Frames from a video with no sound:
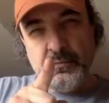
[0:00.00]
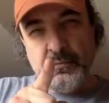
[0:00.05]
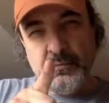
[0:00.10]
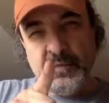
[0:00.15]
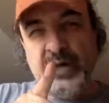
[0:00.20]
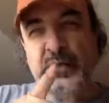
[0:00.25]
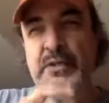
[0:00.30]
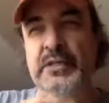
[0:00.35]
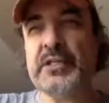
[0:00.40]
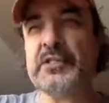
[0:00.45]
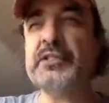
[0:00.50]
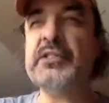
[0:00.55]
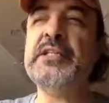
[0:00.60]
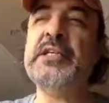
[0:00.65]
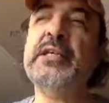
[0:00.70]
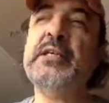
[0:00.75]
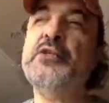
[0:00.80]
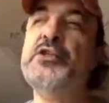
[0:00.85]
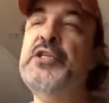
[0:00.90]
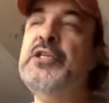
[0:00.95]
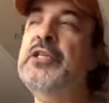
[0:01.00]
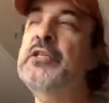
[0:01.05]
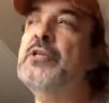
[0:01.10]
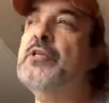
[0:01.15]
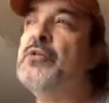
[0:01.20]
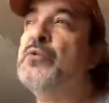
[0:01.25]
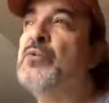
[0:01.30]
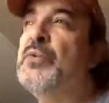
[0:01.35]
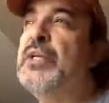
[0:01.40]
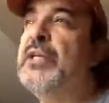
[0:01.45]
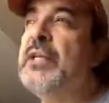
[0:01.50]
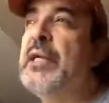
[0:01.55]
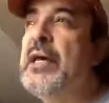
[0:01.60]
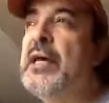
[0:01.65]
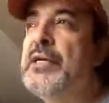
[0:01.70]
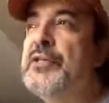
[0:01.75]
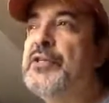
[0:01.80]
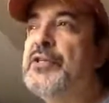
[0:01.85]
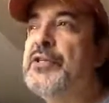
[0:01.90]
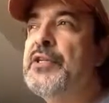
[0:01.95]
Now, it doesn't take a genius to
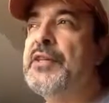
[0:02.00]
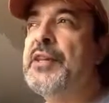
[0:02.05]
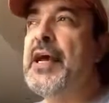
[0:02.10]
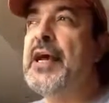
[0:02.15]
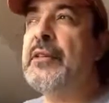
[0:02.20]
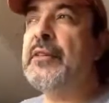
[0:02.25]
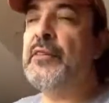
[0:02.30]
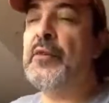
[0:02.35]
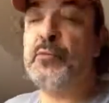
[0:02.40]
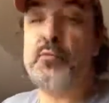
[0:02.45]
realize that